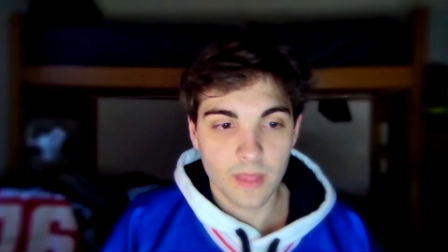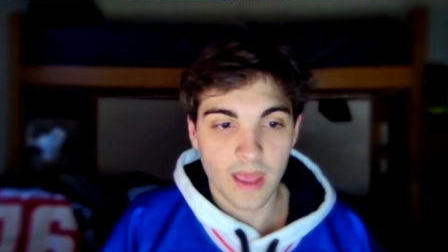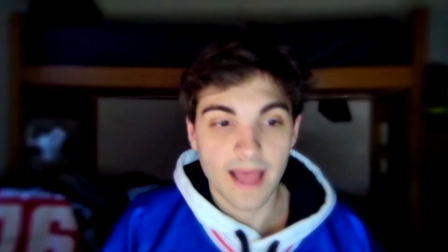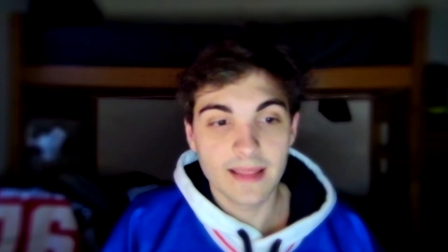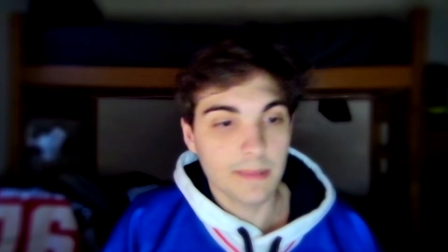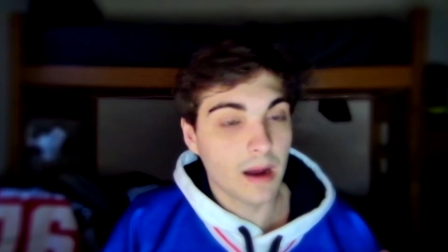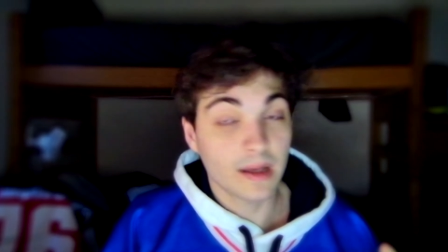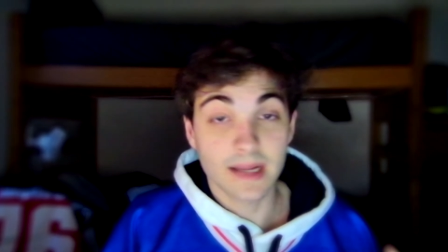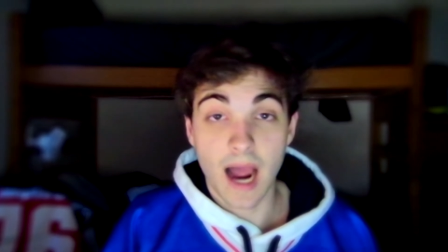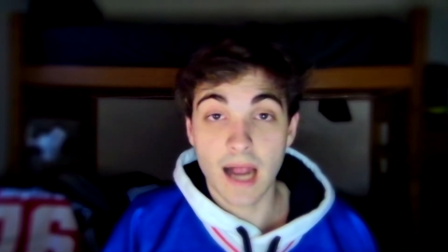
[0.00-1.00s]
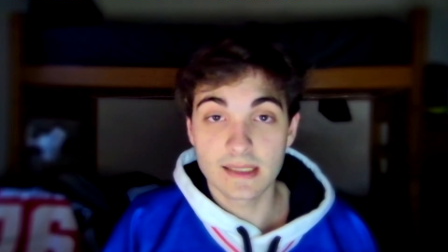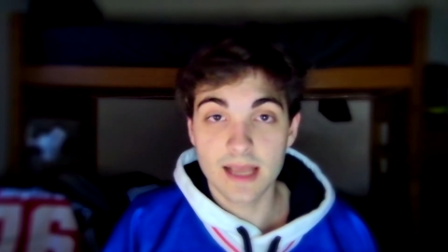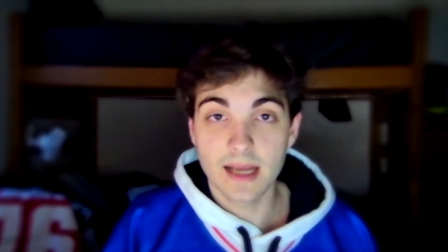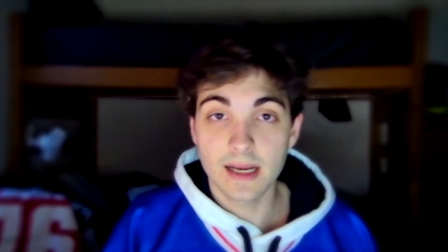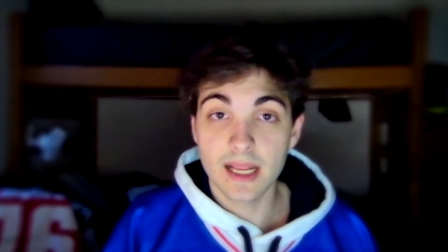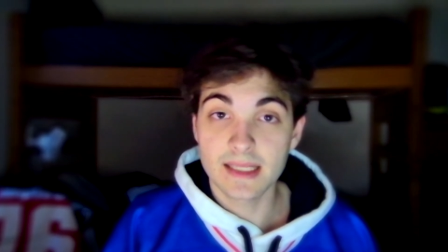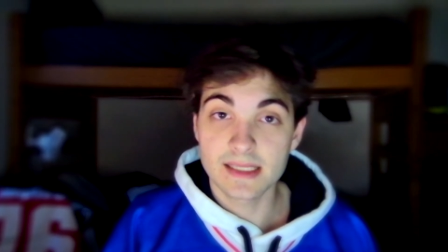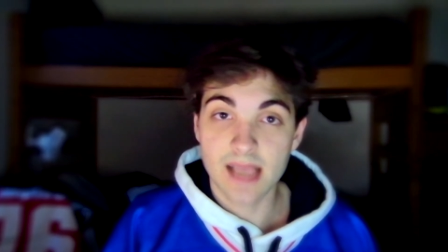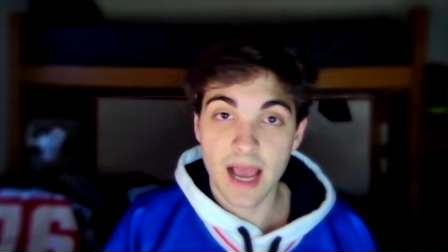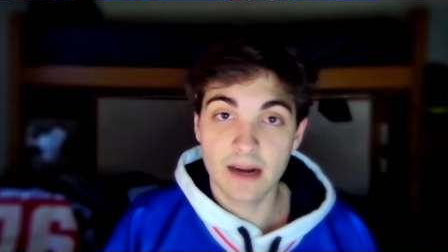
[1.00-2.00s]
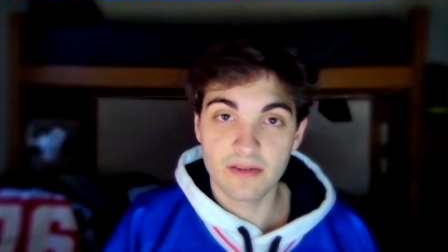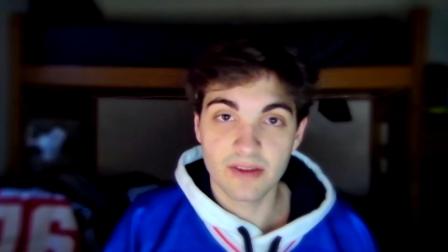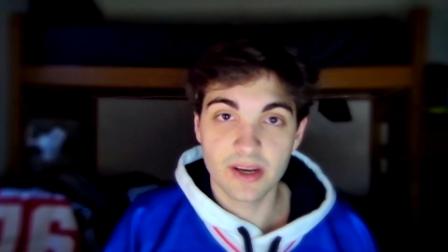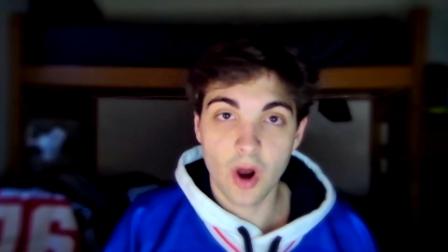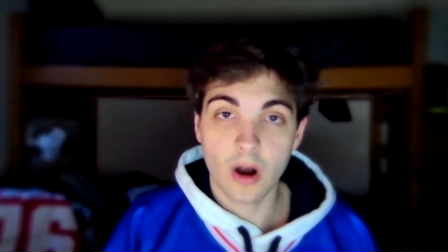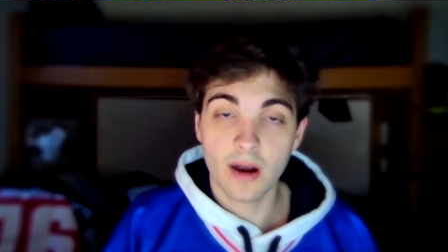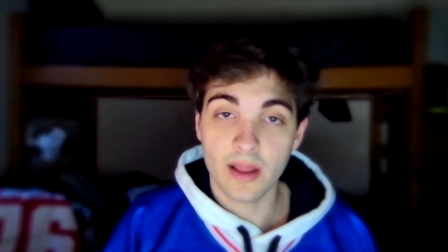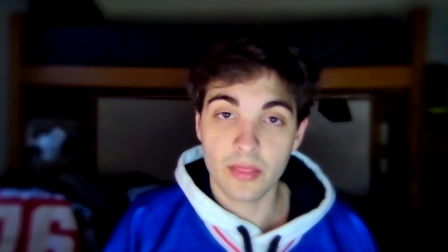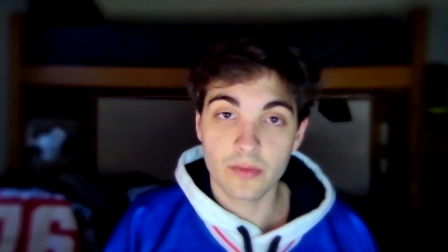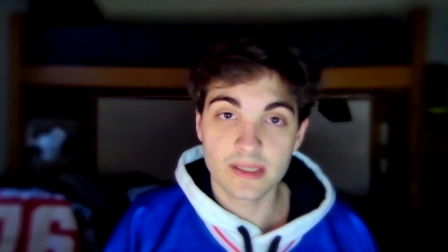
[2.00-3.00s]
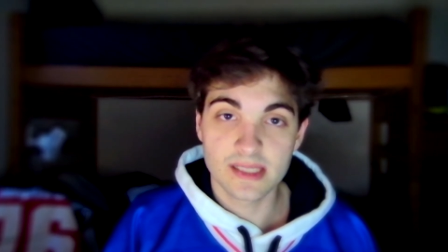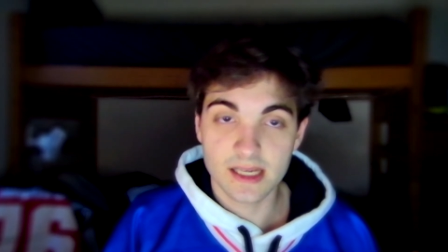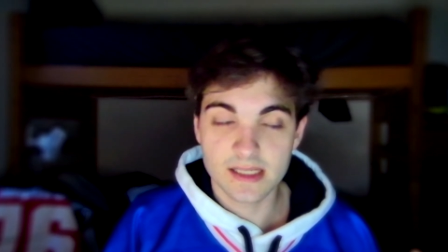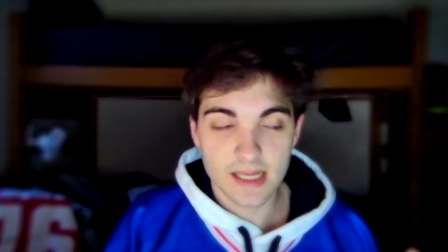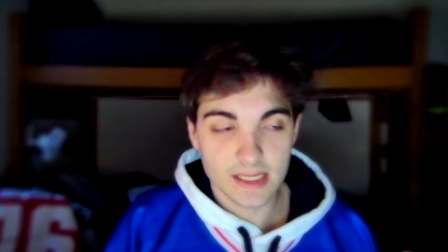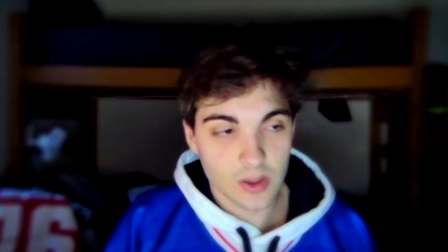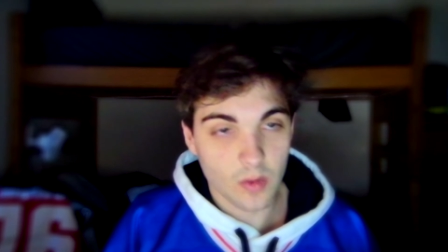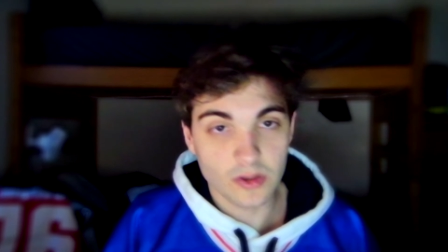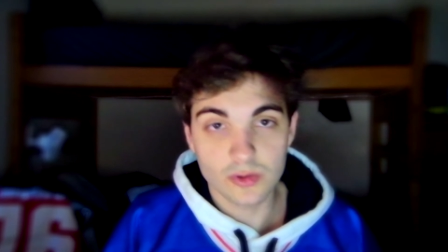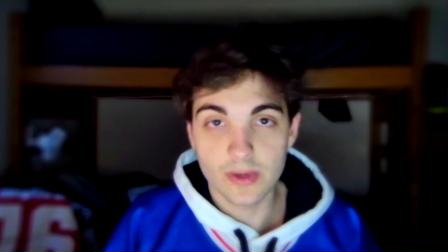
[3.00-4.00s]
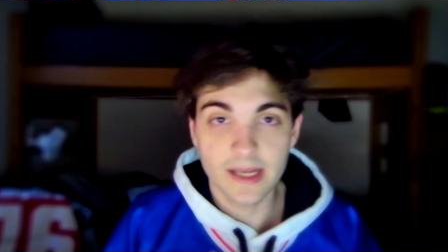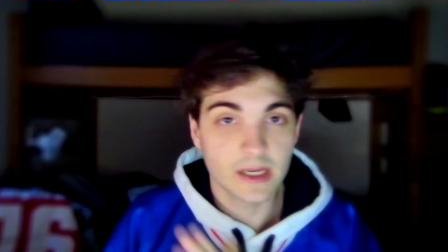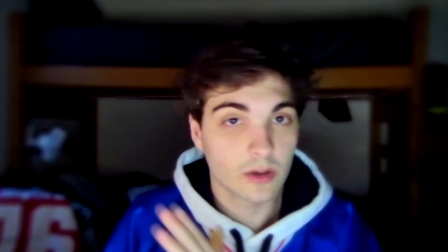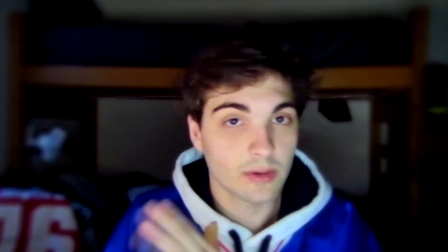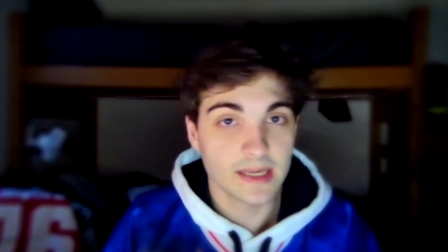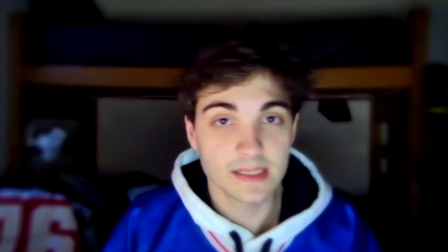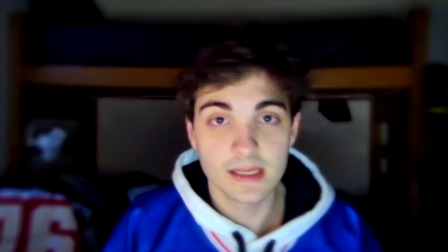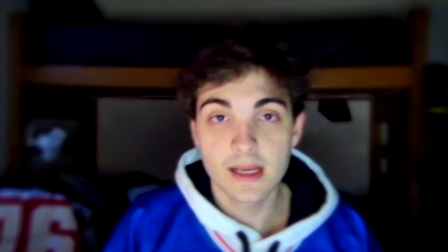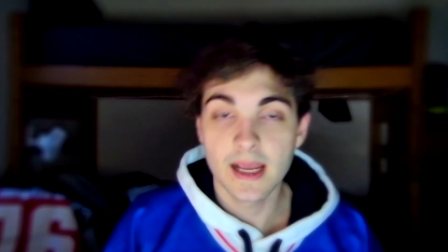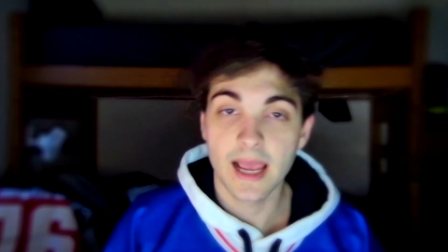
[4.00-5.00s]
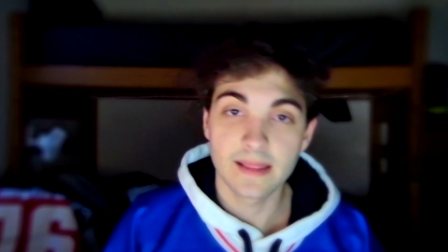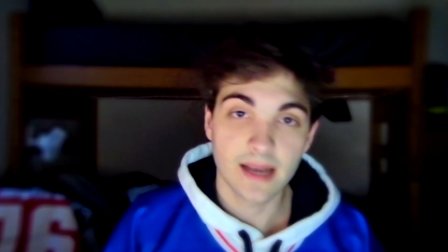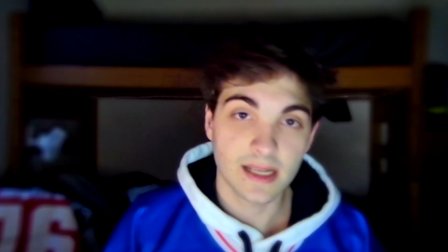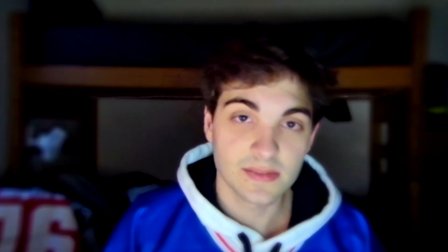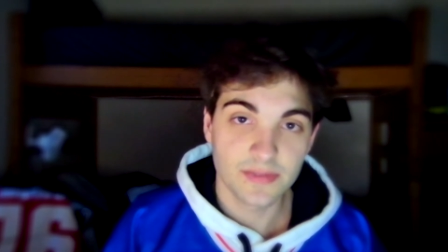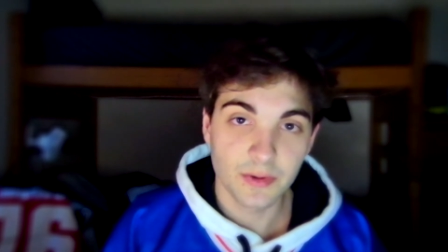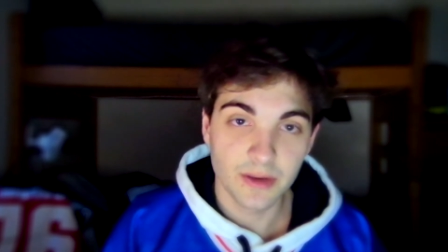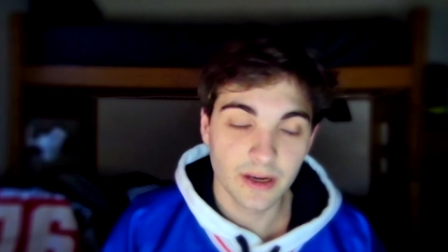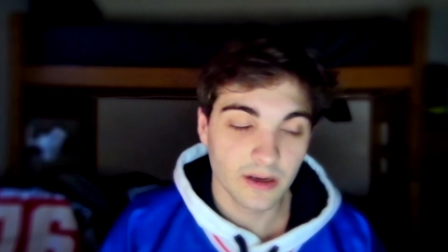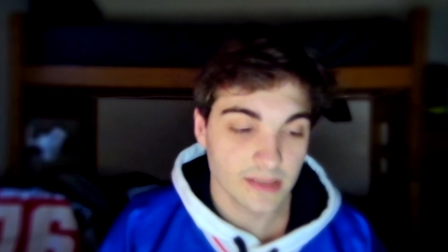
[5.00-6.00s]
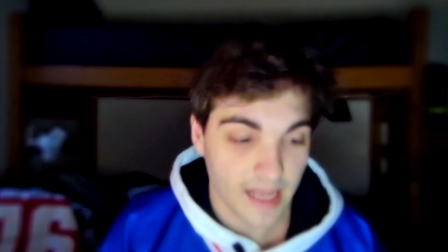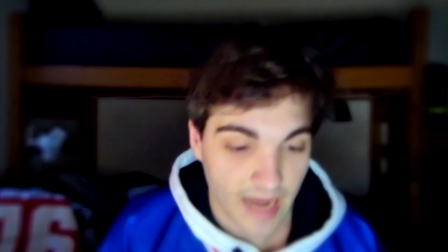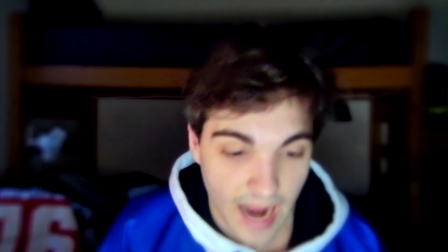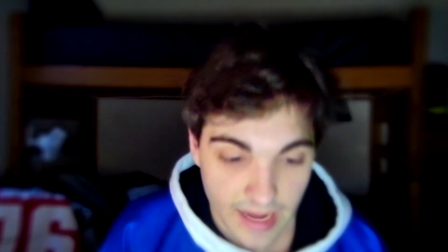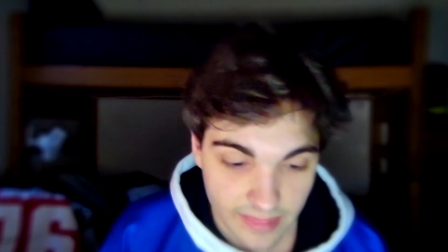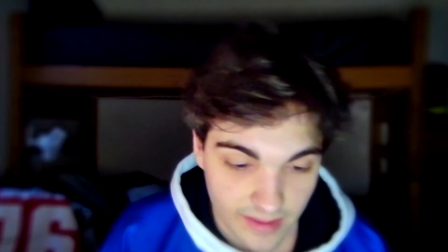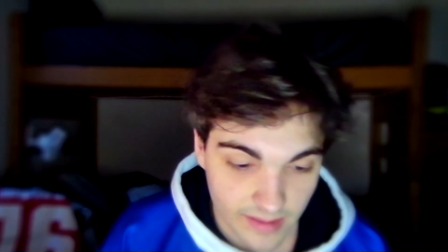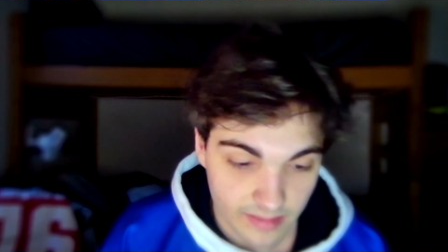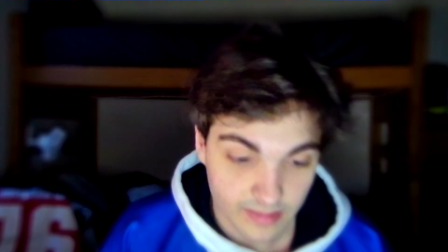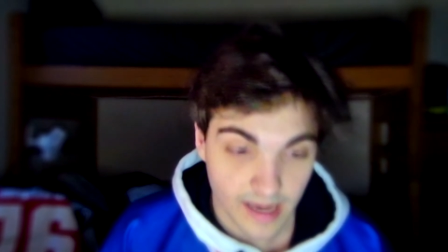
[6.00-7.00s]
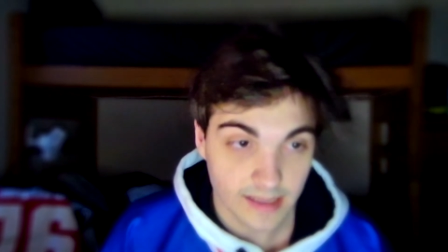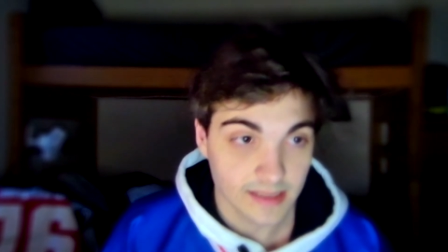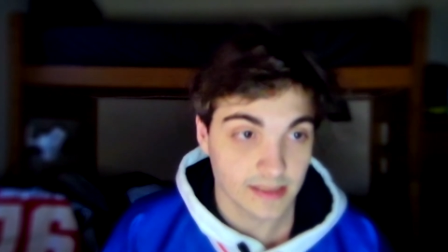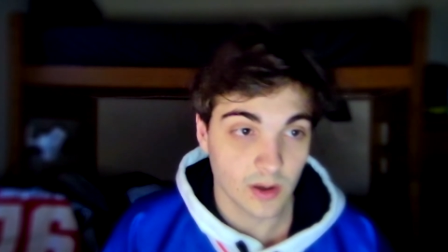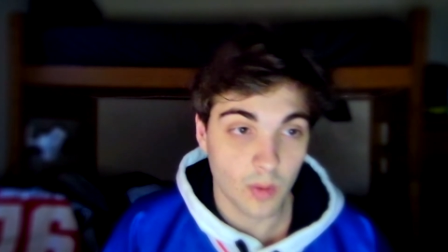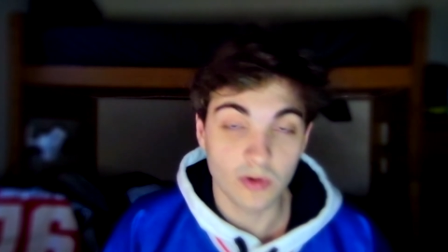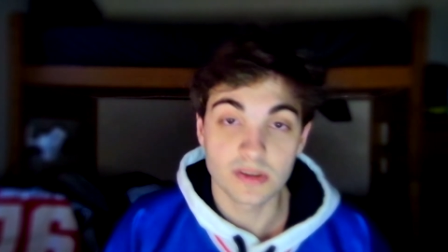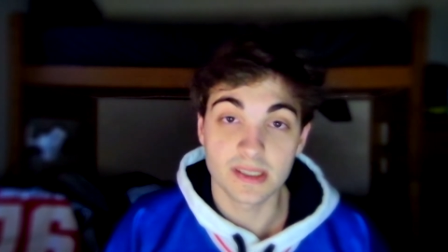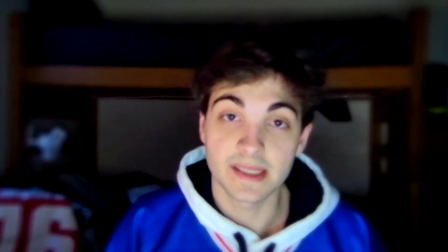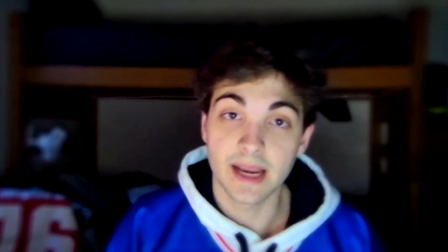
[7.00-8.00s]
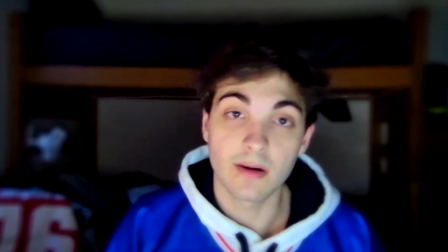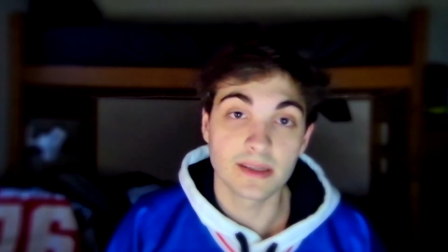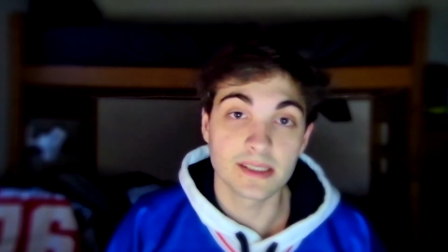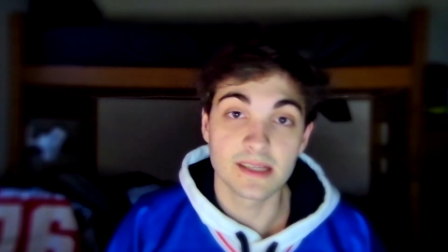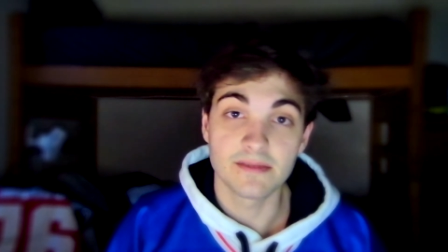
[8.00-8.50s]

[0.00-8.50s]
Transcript: And the amount of content inside of VR and 360 is going to increase in the next few years, and I think that is almost a guaranteed